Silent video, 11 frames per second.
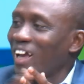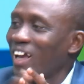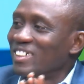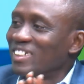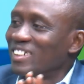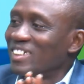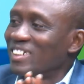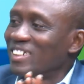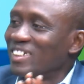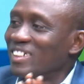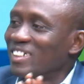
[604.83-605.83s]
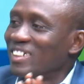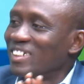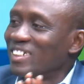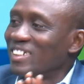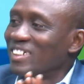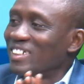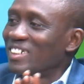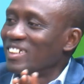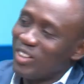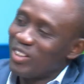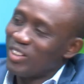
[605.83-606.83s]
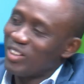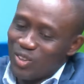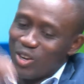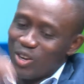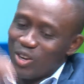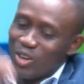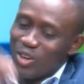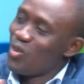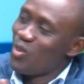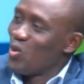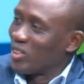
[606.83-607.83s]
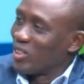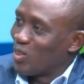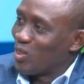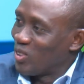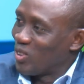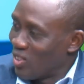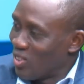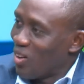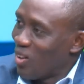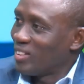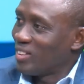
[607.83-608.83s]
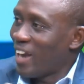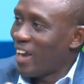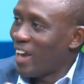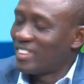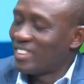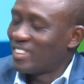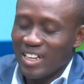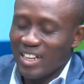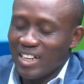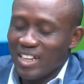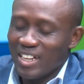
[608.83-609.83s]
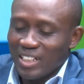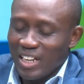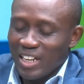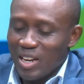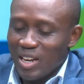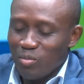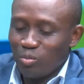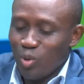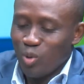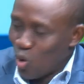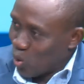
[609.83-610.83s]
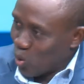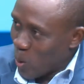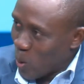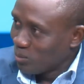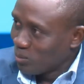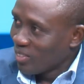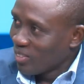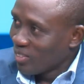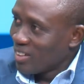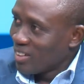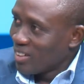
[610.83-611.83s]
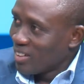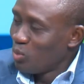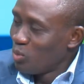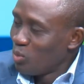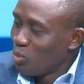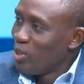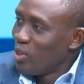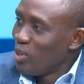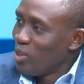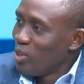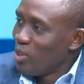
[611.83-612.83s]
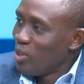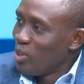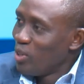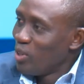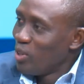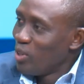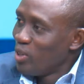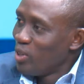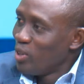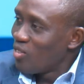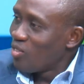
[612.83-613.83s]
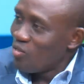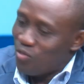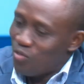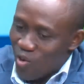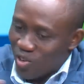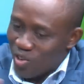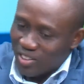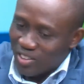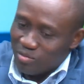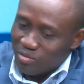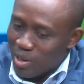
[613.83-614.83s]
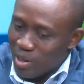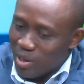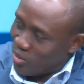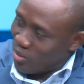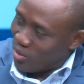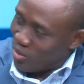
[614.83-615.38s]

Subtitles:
It's in that case, I say, it's a few goons. The idea is say, bone, it shouldn't be a medium for the bacteria.